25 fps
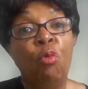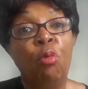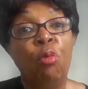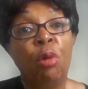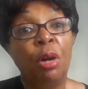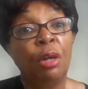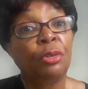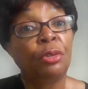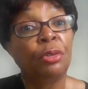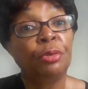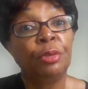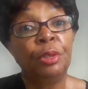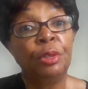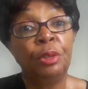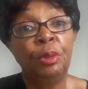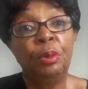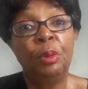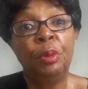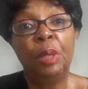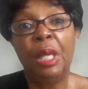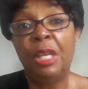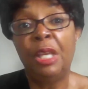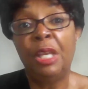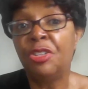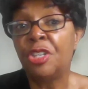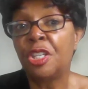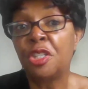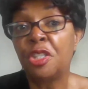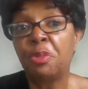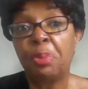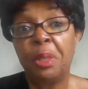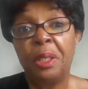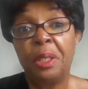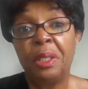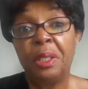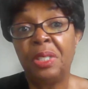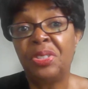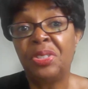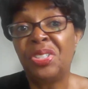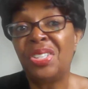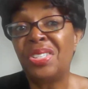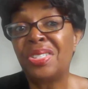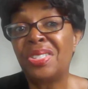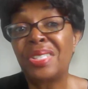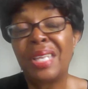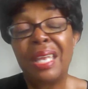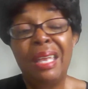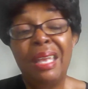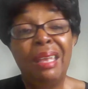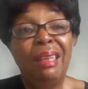work through his experiences.